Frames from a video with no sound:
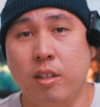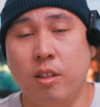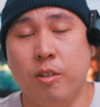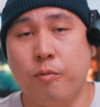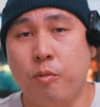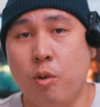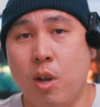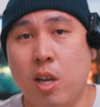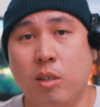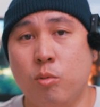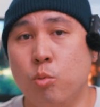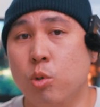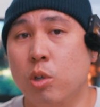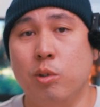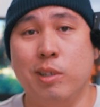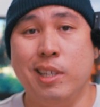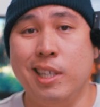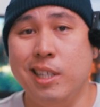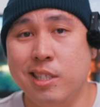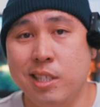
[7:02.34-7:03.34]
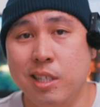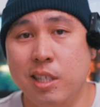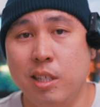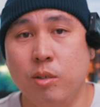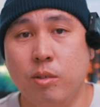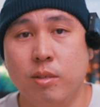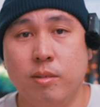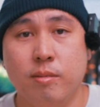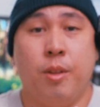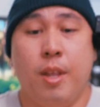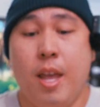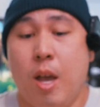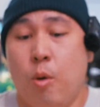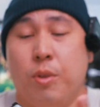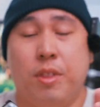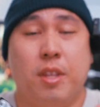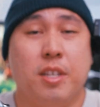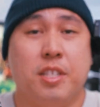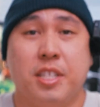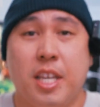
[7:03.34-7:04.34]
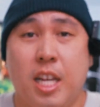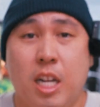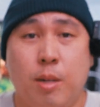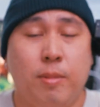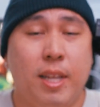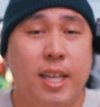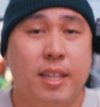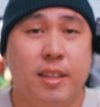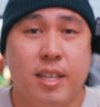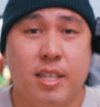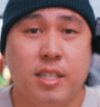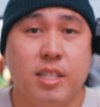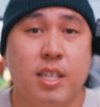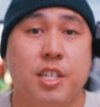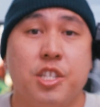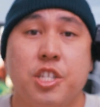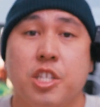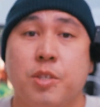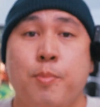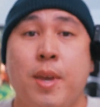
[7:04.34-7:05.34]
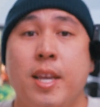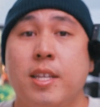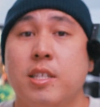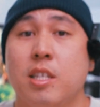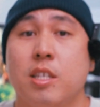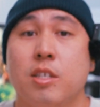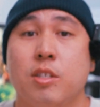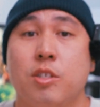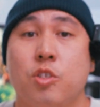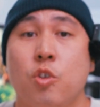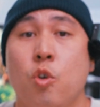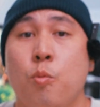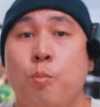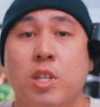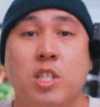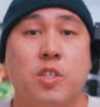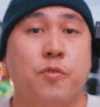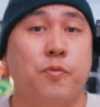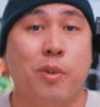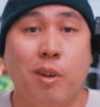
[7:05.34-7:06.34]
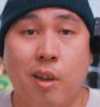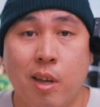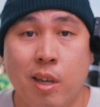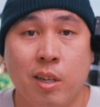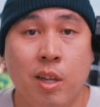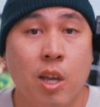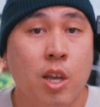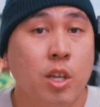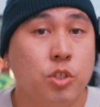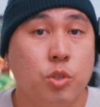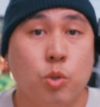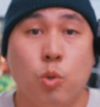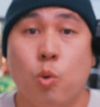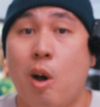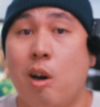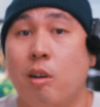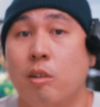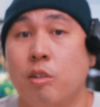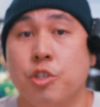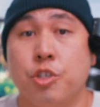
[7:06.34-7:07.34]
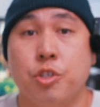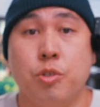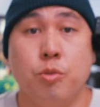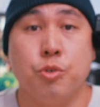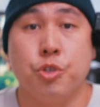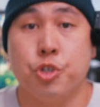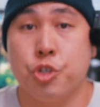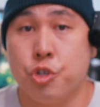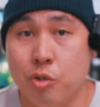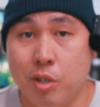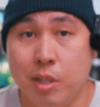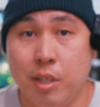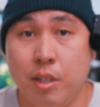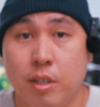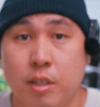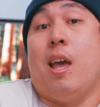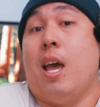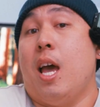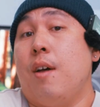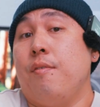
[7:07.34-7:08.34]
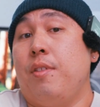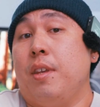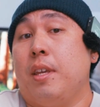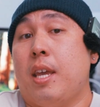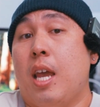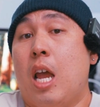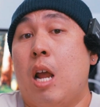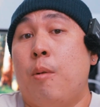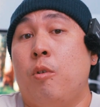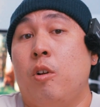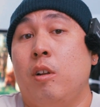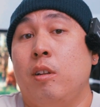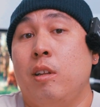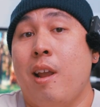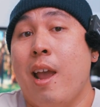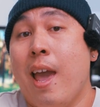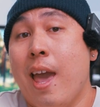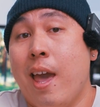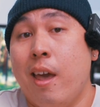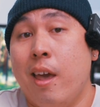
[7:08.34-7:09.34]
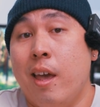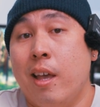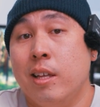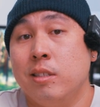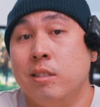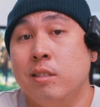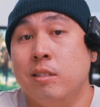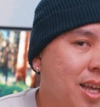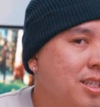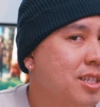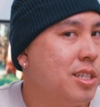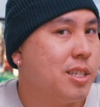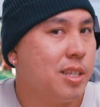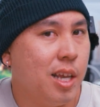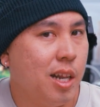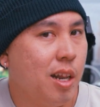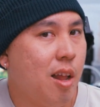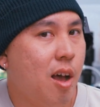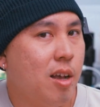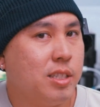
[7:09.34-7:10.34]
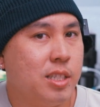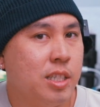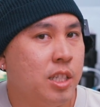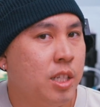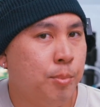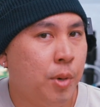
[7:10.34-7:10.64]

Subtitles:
in the front, real easy. Yeah, with the setup like this, it just makes it so much fun to go out and shoot street. Have the camera in your hand and just get lost in the